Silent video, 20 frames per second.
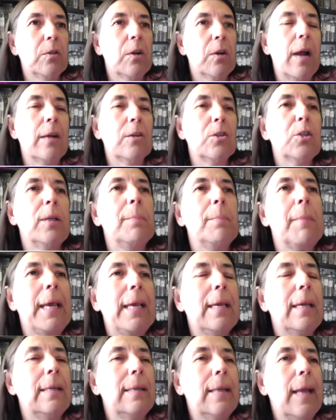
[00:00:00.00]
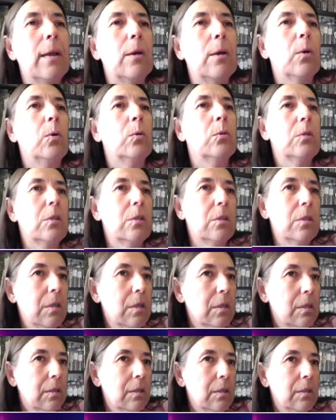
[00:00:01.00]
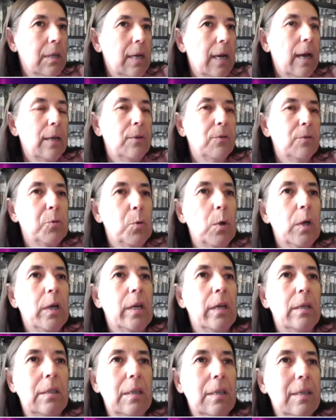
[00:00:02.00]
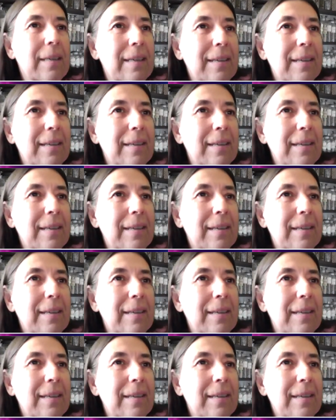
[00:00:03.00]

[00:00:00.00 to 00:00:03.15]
They're actually making nails out of wood,